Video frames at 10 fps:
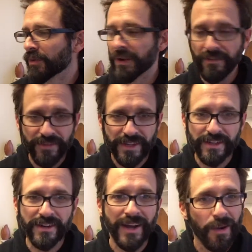
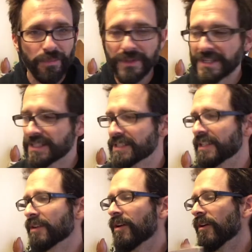Guinevere, Helpless.
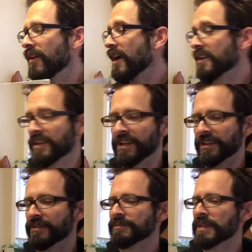They're all on here.